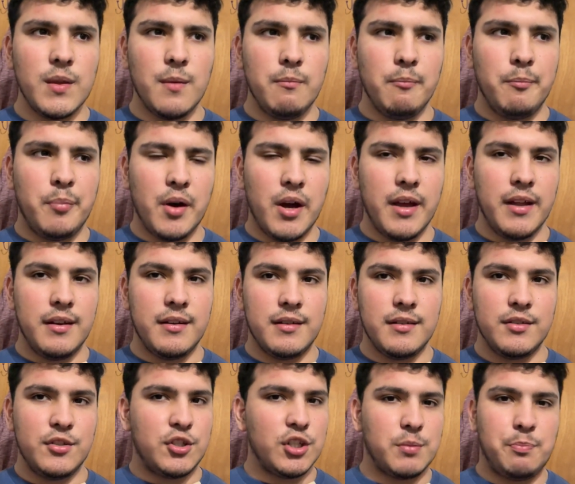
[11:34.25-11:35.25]
But
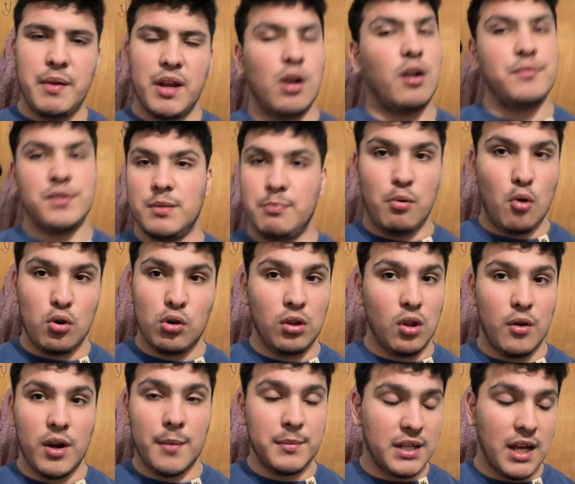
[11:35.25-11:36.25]
just being on this bulk
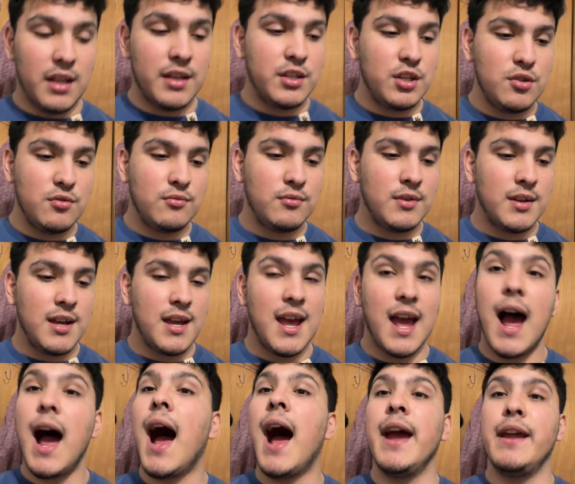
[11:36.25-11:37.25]
alone, I'm telling you,
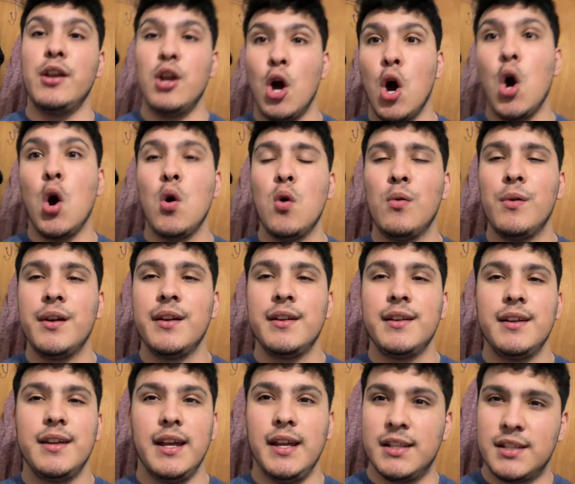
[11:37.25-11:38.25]
I know
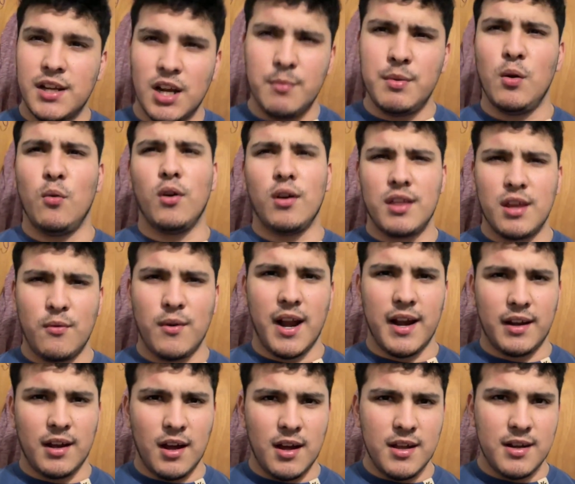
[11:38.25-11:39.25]
it's going to be worth it when I
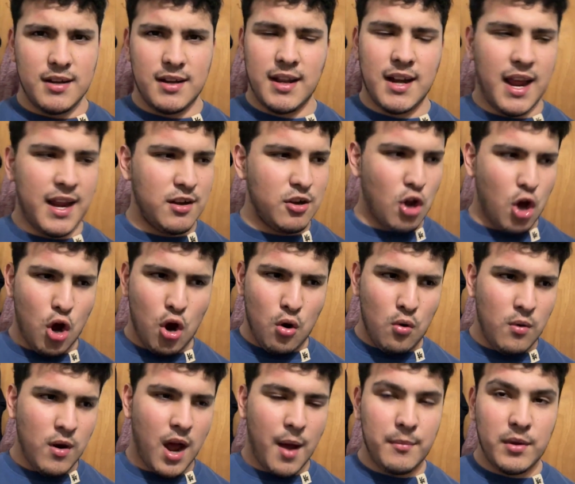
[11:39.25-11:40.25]
cut, and I
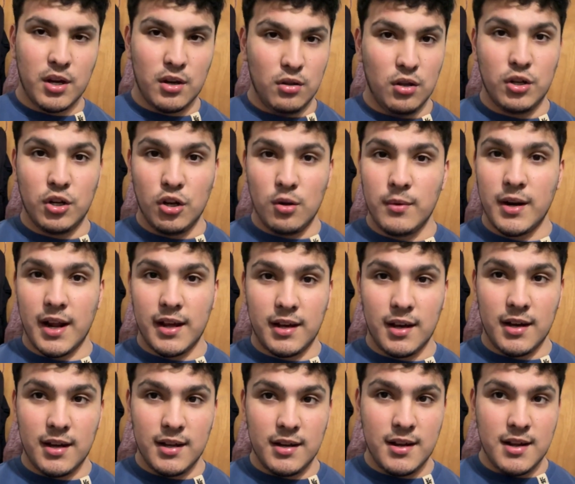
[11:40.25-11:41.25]
know I'm going to look good when I
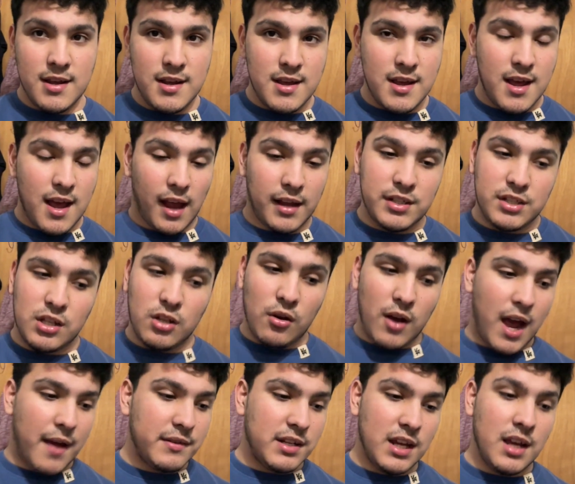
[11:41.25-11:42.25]
cut. I still
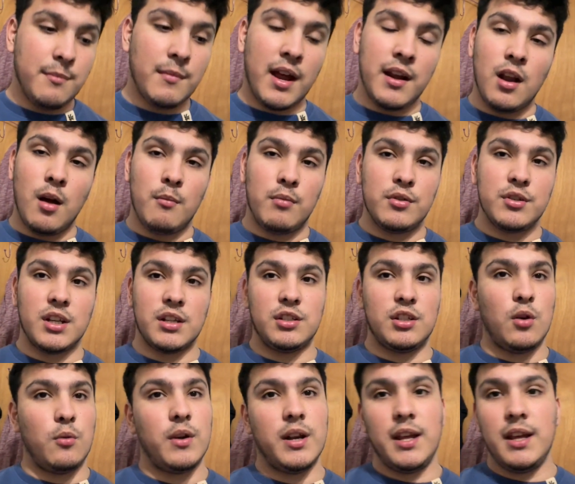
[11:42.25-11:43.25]
have to hit my numbers. I
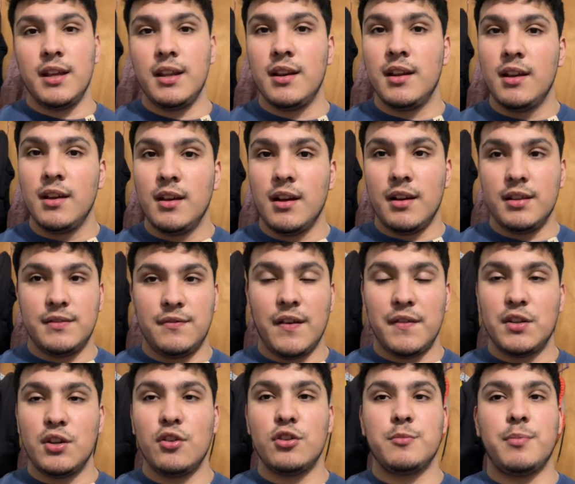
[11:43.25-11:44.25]
still want to hit a
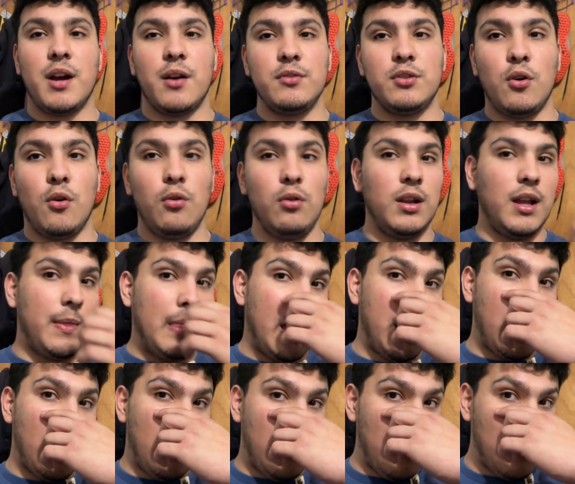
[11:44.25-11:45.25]
1,500 pound total, and then
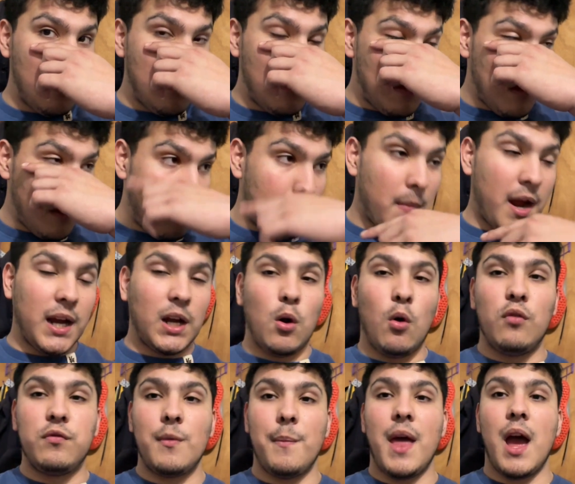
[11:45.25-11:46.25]
uh, my
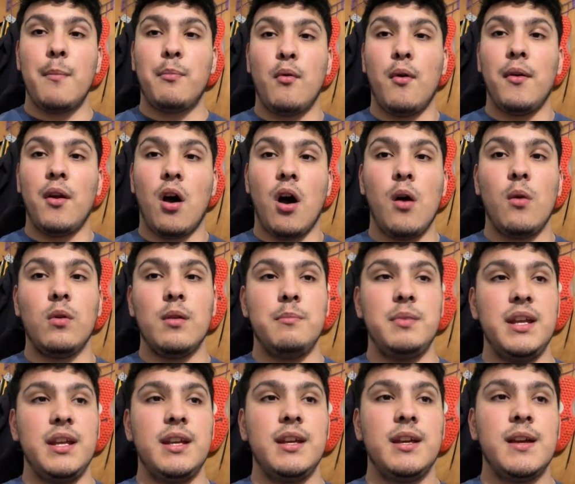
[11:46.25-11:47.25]
goal from that point on would
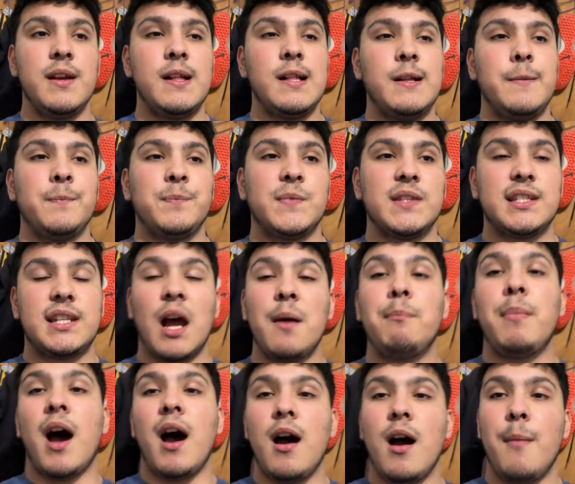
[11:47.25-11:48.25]
be stop
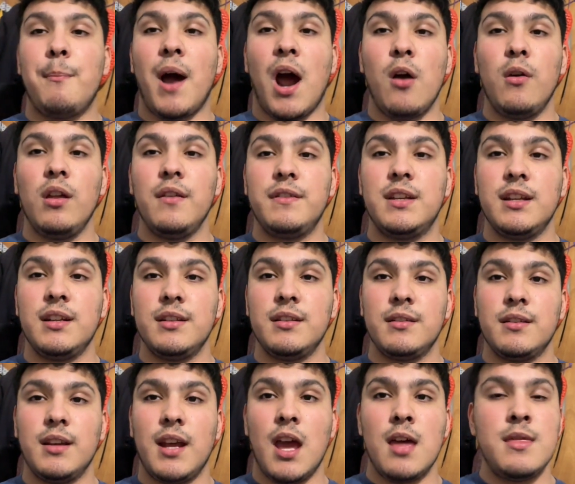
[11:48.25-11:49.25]
powerlifting
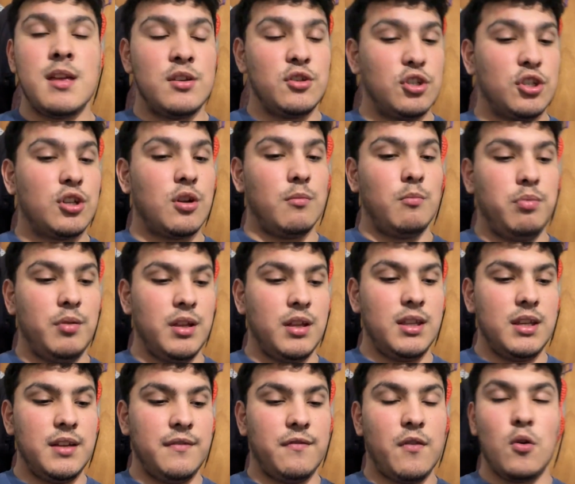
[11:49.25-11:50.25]
and then just
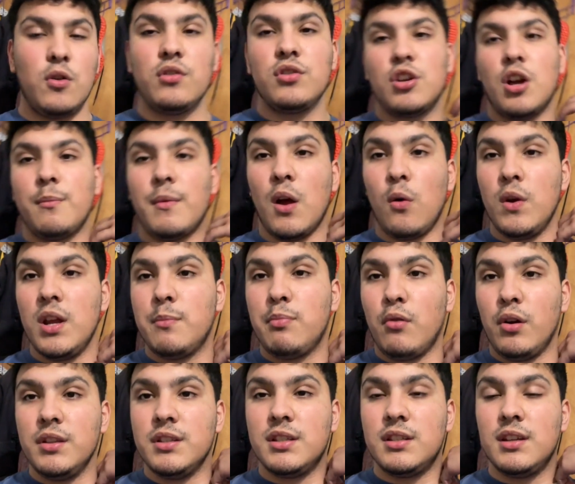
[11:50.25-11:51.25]
completely focus on my weak
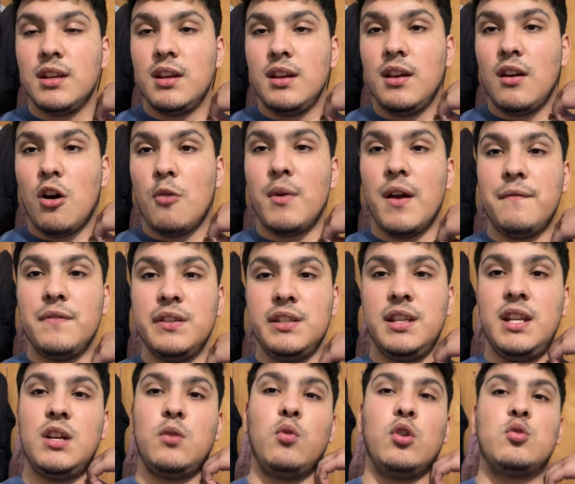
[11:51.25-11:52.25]
points on my
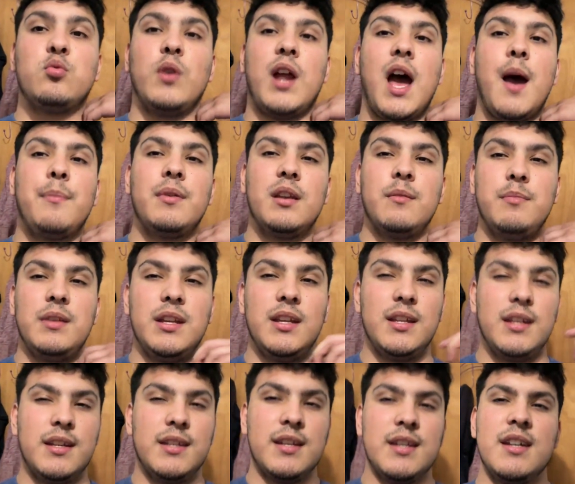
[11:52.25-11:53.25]
physique, which would happen to
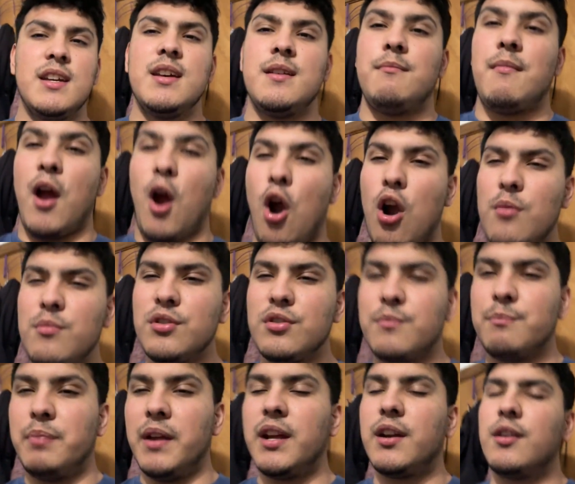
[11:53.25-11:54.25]
be my arms are
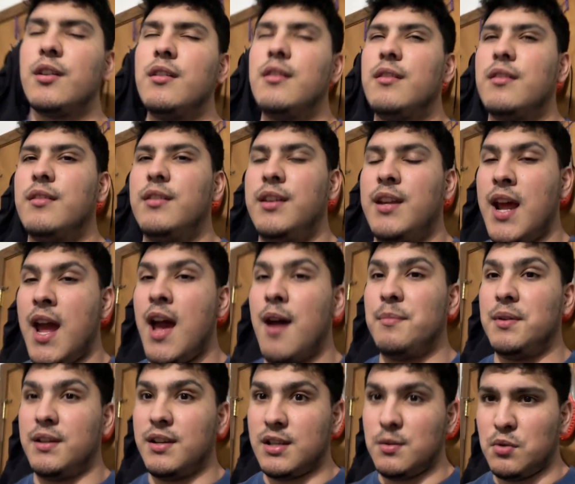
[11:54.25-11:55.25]
bigger, yeah,
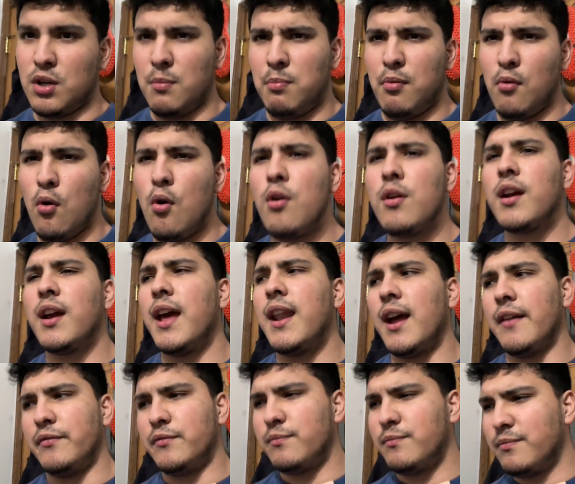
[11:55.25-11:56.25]
because I'm on a bulk, and
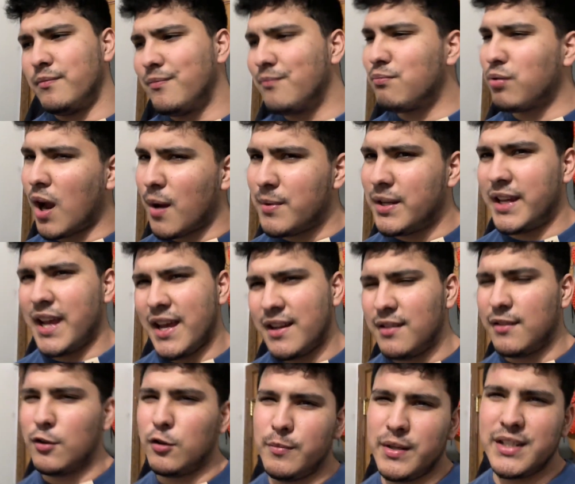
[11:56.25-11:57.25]
I've probably gained a
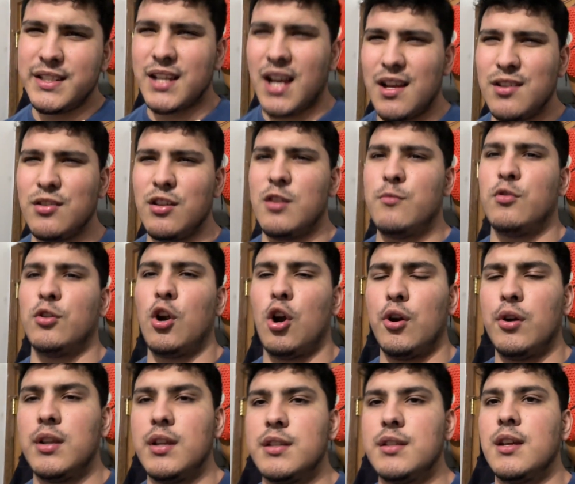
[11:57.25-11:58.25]
little bit of size on them
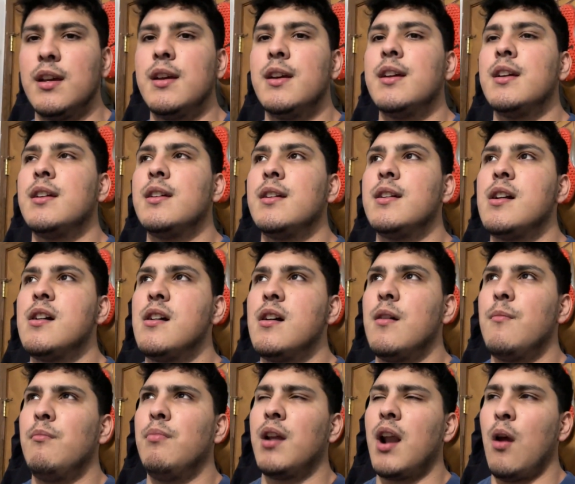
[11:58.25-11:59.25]
regardless
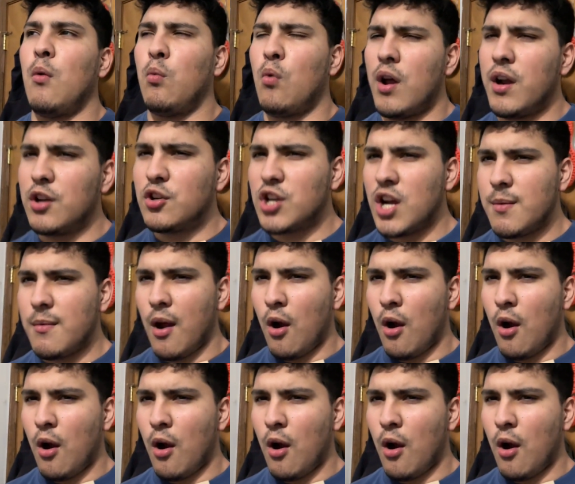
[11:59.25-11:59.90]
but I want to train my